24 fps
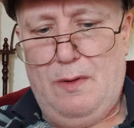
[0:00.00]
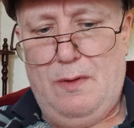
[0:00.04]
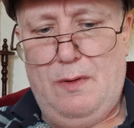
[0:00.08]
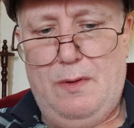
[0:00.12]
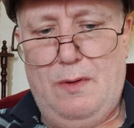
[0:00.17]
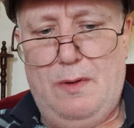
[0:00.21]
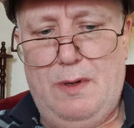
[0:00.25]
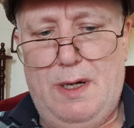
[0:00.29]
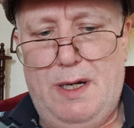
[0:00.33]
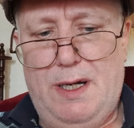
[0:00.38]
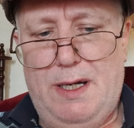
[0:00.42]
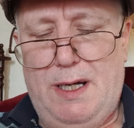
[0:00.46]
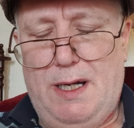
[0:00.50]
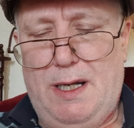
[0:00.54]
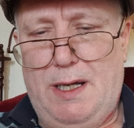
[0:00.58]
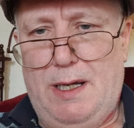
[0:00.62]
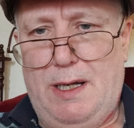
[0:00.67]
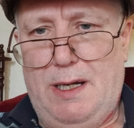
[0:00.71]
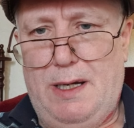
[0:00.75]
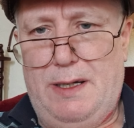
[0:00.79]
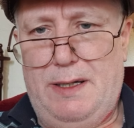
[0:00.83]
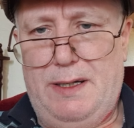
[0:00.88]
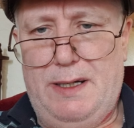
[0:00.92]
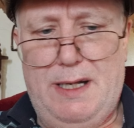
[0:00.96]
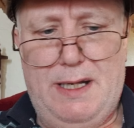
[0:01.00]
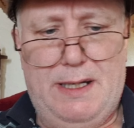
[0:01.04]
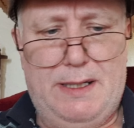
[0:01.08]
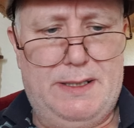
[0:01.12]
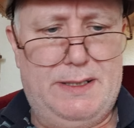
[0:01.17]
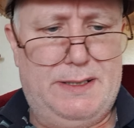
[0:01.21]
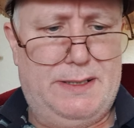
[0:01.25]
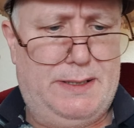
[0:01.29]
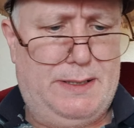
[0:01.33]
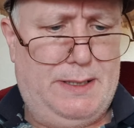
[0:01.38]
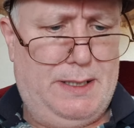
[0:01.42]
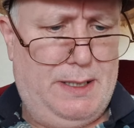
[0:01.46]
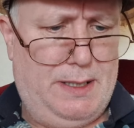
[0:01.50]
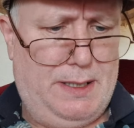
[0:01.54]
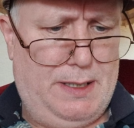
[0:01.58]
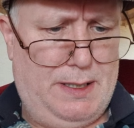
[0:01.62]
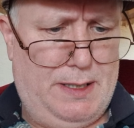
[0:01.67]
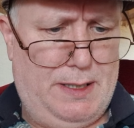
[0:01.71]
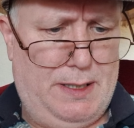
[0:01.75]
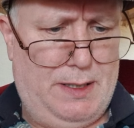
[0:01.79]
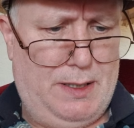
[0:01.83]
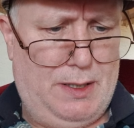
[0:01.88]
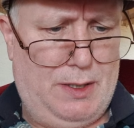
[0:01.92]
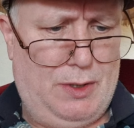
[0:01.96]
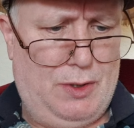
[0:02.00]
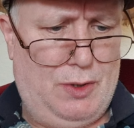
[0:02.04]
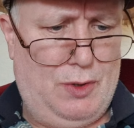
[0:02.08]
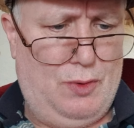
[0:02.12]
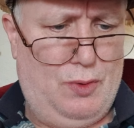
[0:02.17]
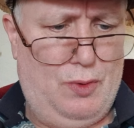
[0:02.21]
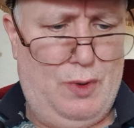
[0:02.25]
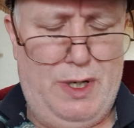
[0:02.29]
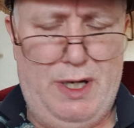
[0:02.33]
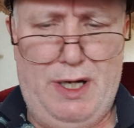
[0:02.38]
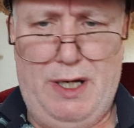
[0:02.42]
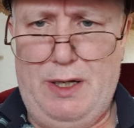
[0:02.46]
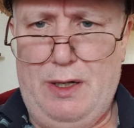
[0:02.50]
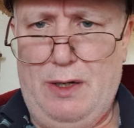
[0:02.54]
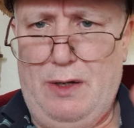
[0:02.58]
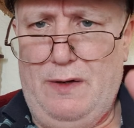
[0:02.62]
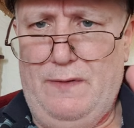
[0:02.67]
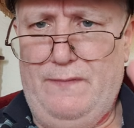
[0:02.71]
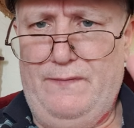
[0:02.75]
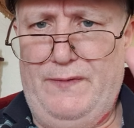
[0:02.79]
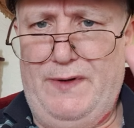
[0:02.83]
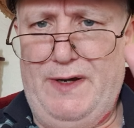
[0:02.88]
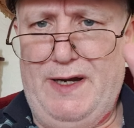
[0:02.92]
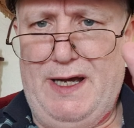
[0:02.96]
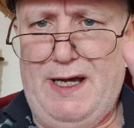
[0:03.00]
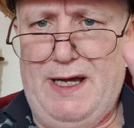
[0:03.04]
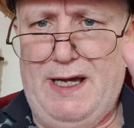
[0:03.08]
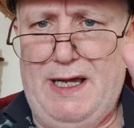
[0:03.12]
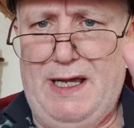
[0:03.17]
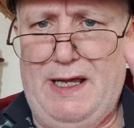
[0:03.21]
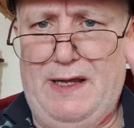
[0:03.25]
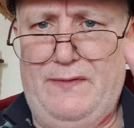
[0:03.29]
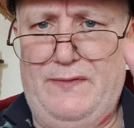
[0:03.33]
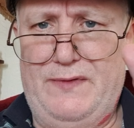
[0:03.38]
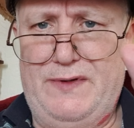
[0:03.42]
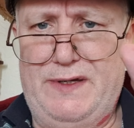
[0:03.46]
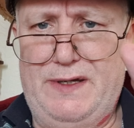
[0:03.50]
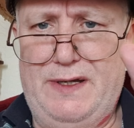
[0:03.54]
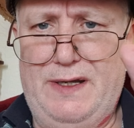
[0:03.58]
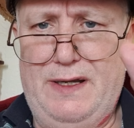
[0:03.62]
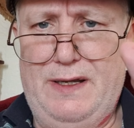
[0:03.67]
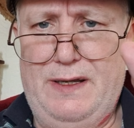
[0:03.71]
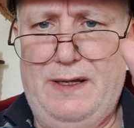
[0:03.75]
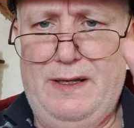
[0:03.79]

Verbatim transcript: Right, and next. Queen of Knives.